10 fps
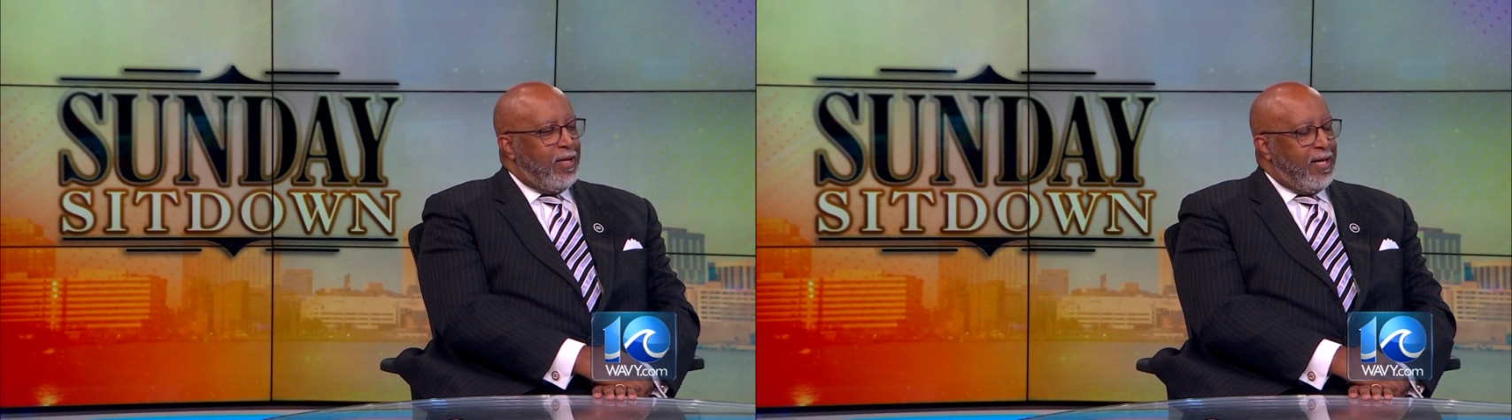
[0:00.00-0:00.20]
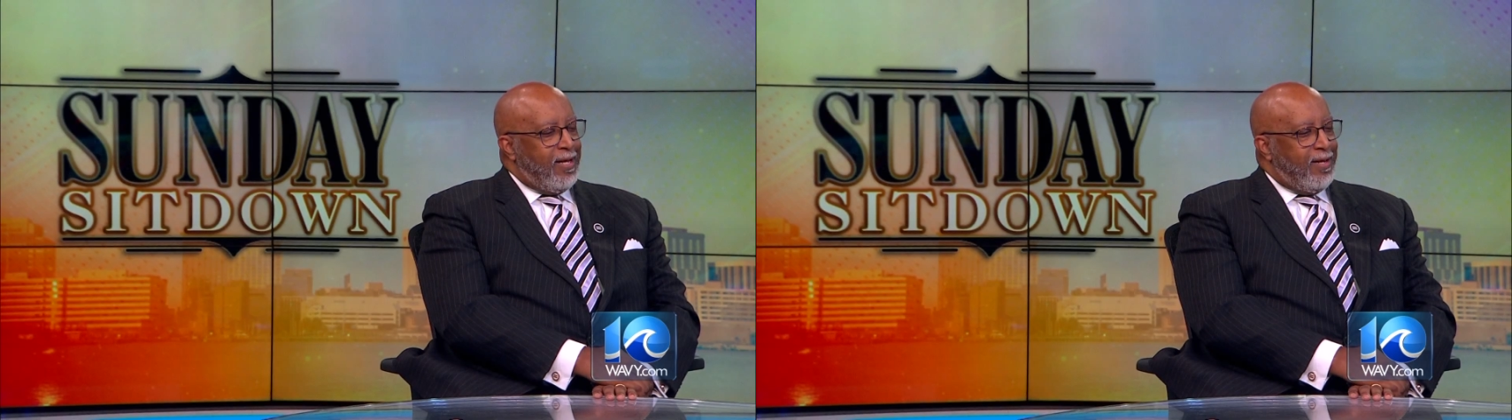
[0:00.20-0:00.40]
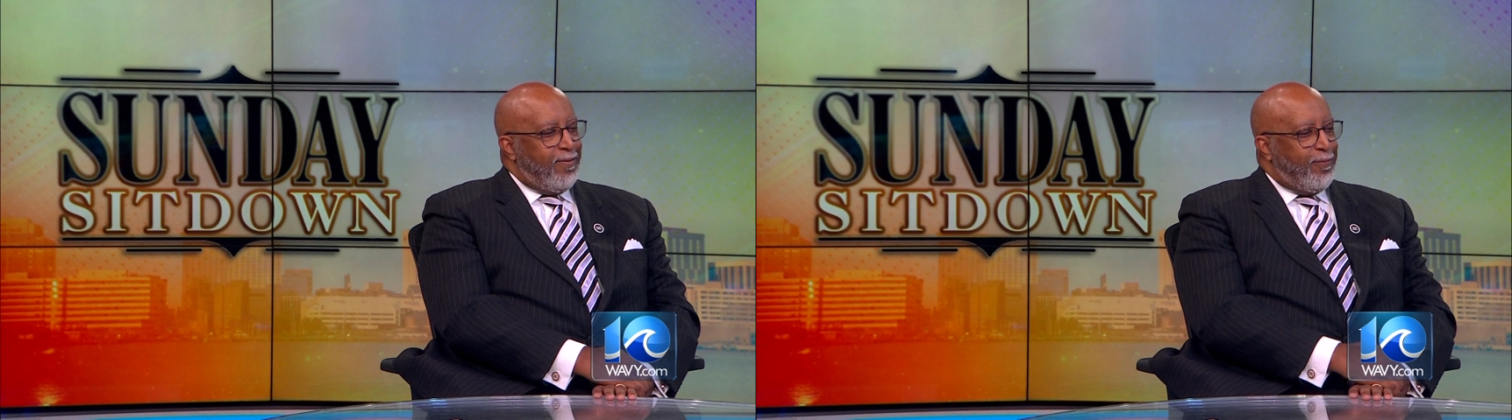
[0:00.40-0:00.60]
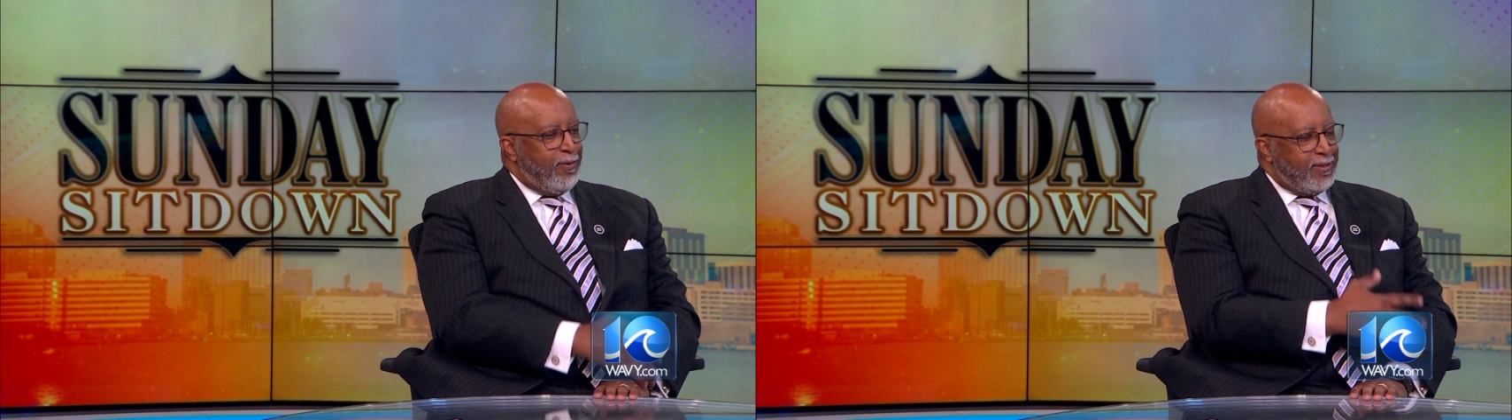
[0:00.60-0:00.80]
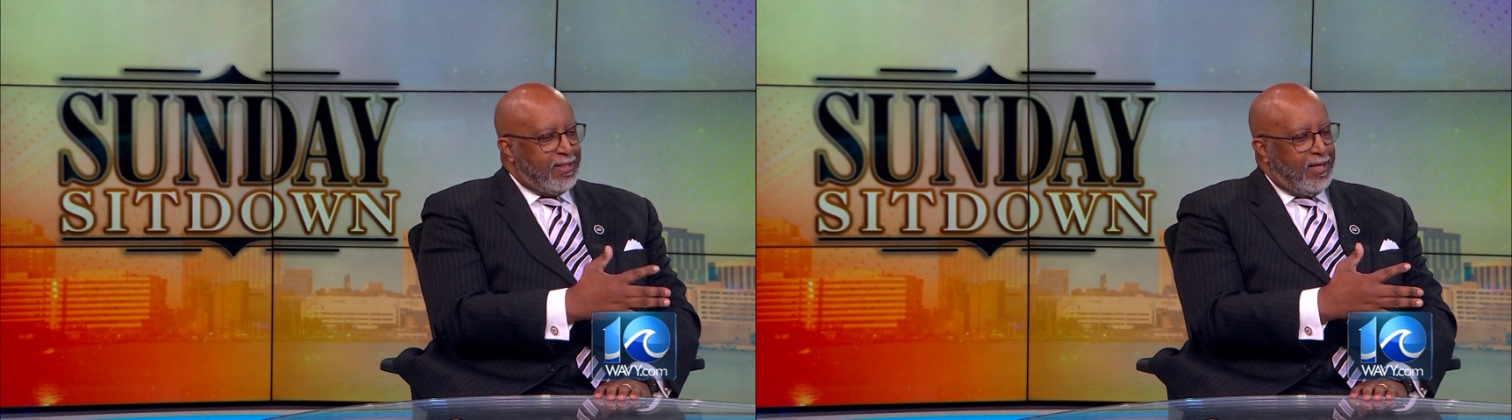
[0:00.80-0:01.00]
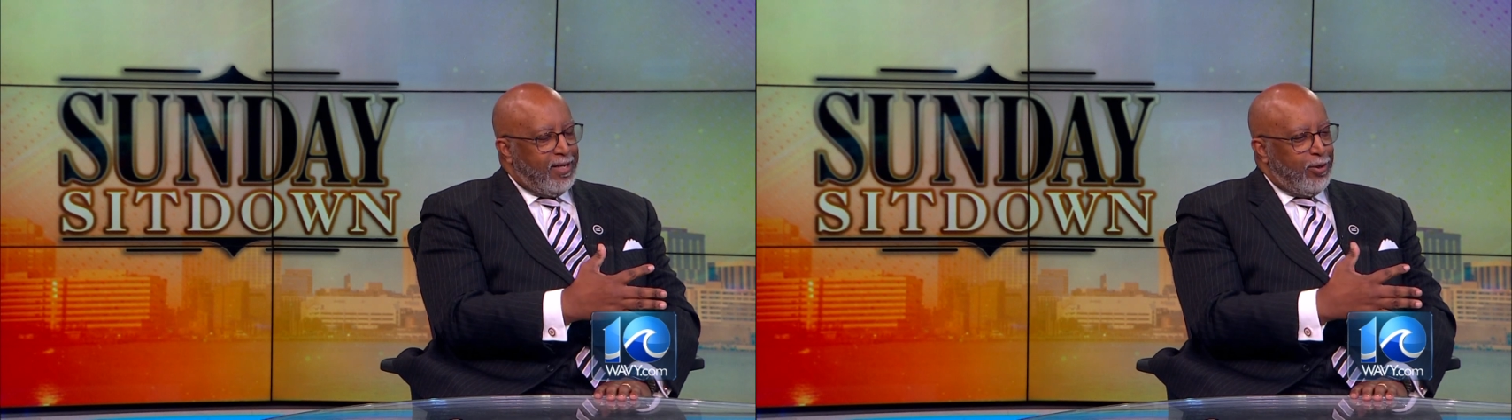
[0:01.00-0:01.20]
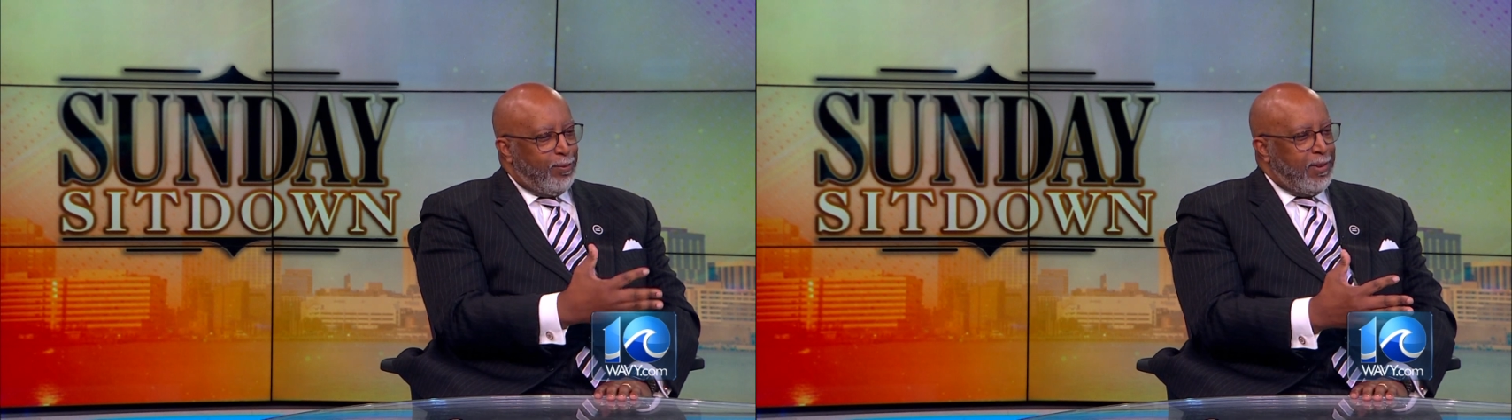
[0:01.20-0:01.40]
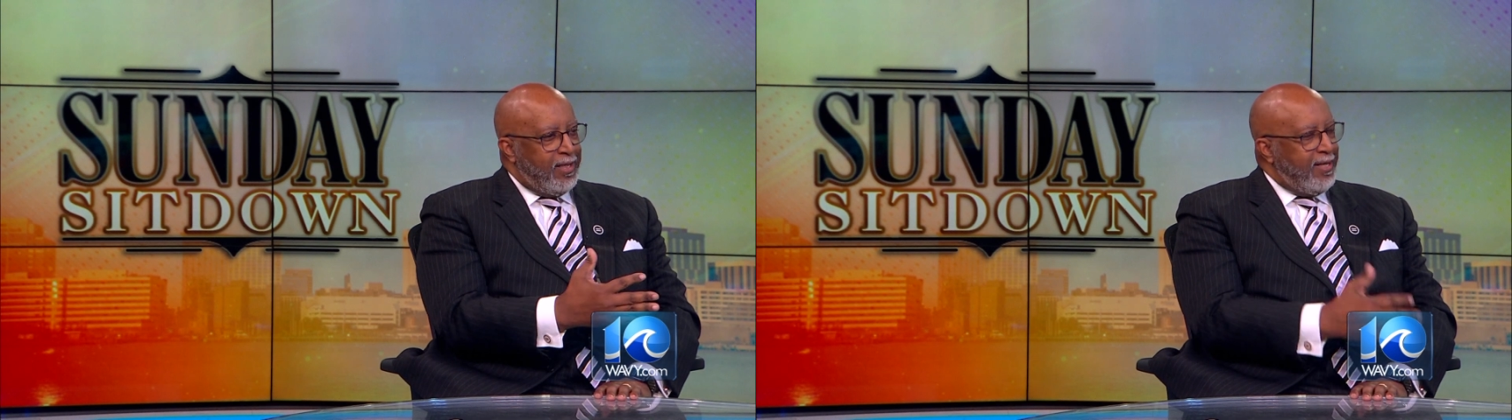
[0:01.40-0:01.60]
uh, first, uh,
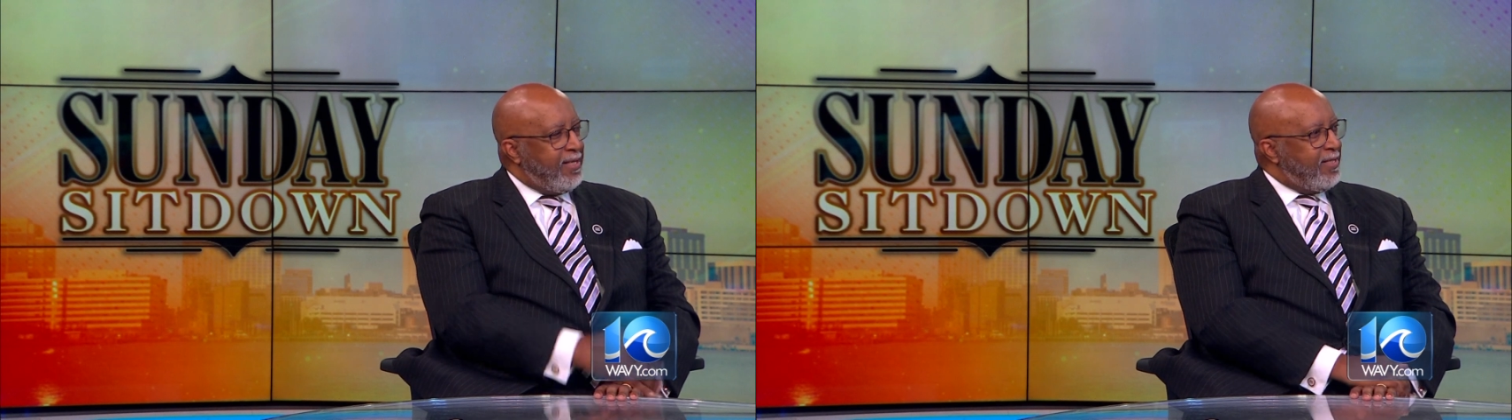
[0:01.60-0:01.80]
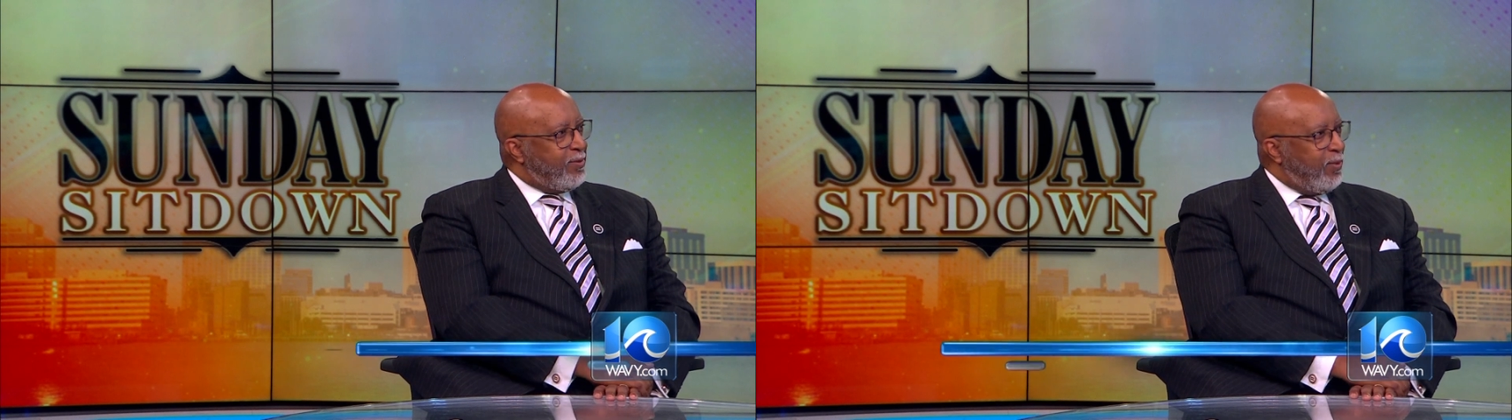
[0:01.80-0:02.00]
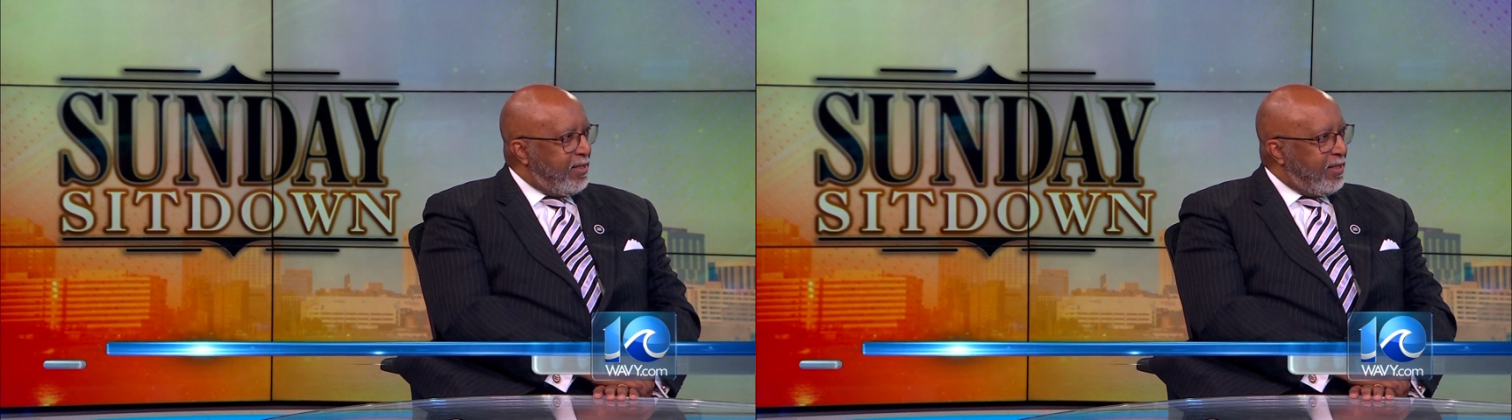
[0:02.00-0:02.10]
Urban League is one